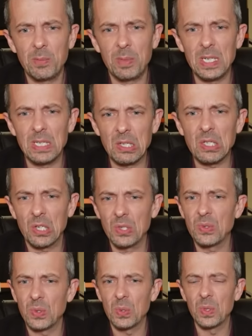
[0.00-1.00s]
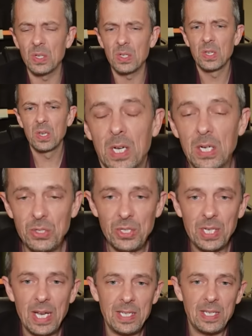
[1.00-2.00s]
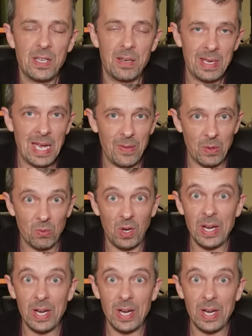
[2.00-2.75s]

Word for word: but it does go forwards. Cartridge case is coming out the